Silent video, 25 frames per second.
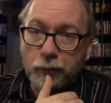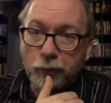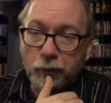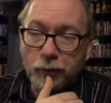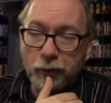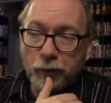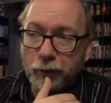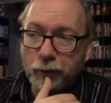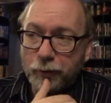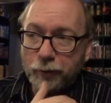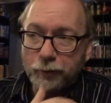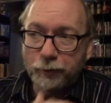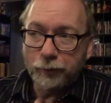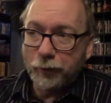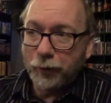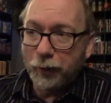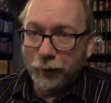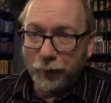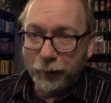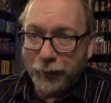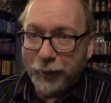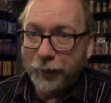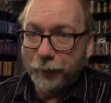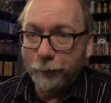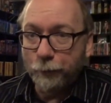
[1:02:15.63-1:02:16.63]
like a
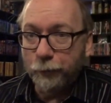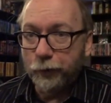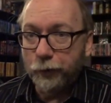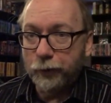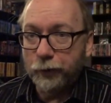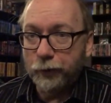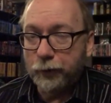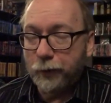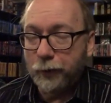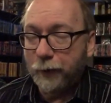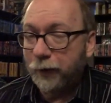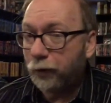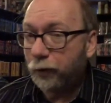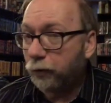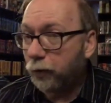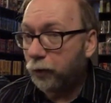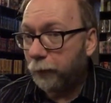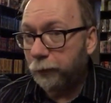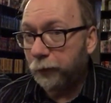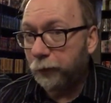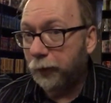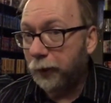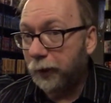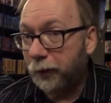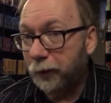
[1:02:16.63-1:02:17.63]
lot of British TV. I grew
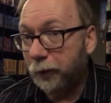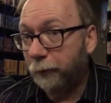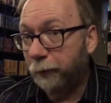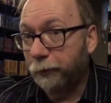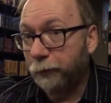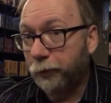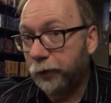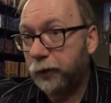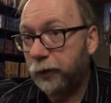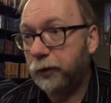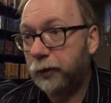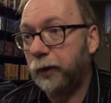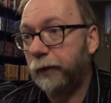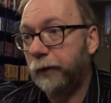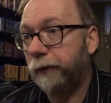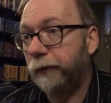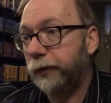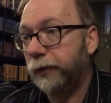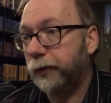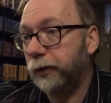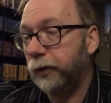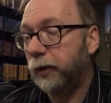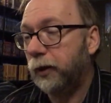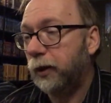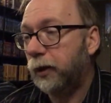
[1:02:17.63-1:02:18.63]
up uh, on British
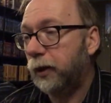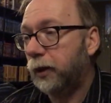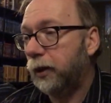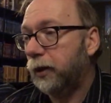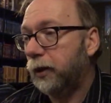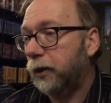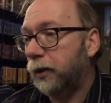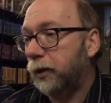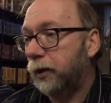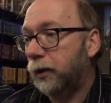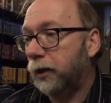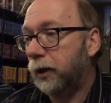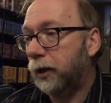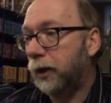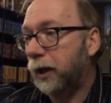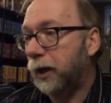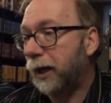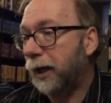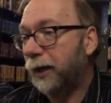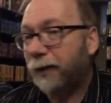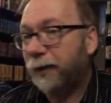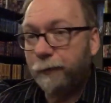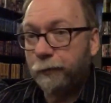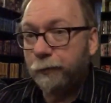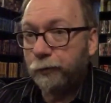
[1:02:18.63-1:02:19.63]
television. Uh, I
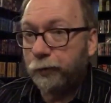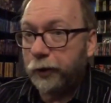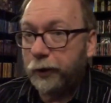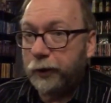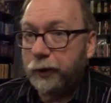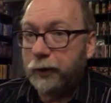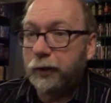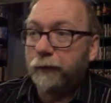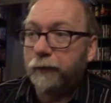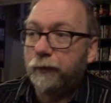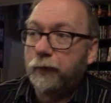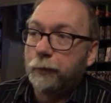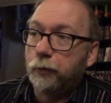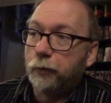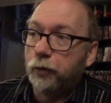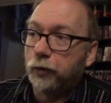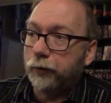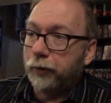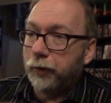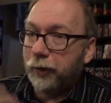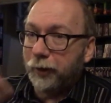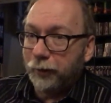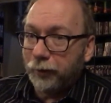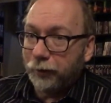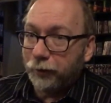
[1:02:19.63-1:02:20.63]
love British TV more
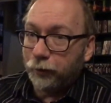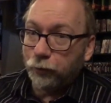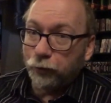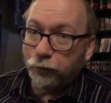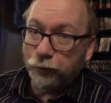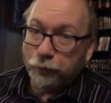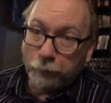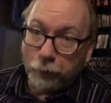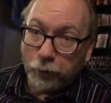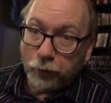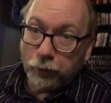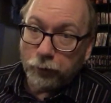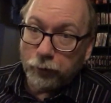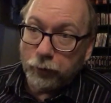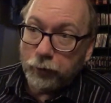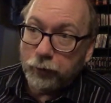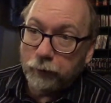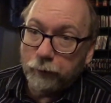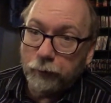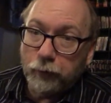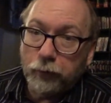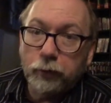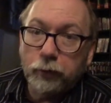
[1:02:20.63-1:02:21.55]
than like North American TV.